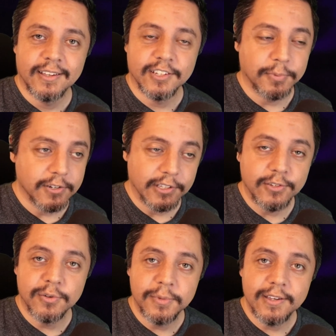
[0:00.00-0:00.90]
Because players
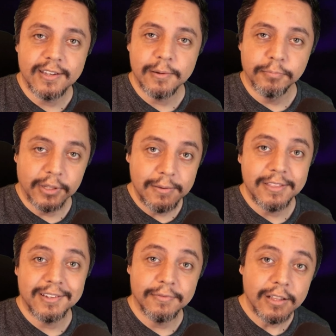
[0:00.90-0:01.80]
like you and me end up
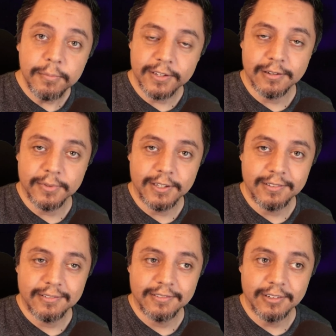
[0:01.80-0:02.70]
blaming the development company,
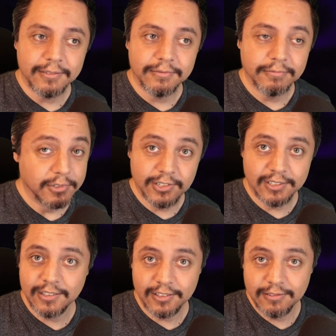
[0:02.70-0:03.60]
right? Which
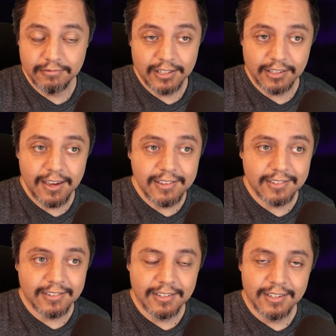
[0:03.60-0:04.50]
is not the
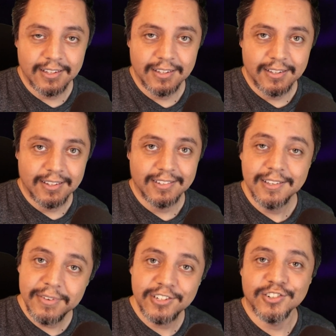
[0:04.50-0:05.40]
case. It's
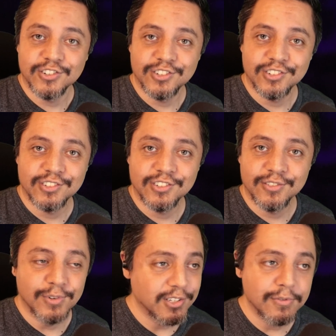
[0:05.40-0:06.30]
the investors.
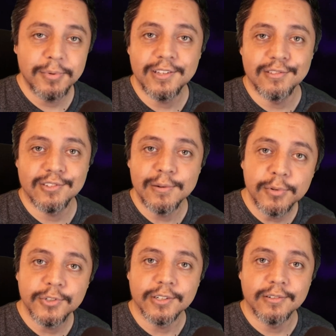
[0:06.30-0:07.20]
Rinse and repeat, same
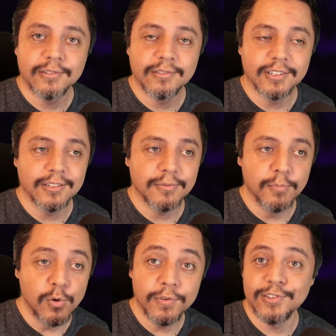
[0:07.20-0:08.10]
bullshit. You know,
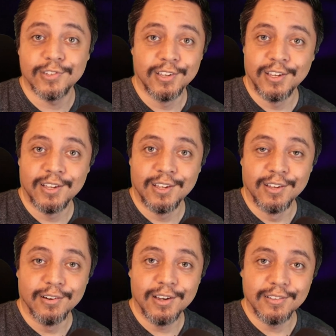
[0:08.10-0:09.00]
movies,
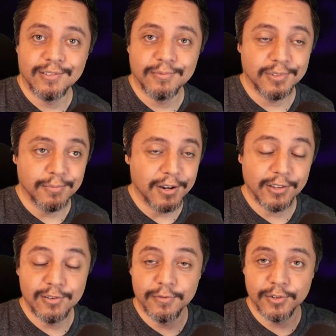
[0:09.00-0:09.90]
right?
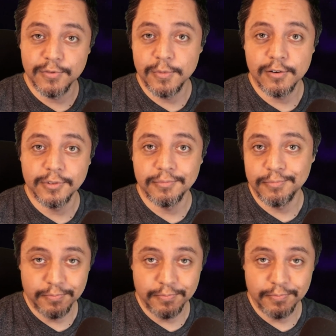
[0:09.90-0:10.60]
Cinematic universe for Marvel.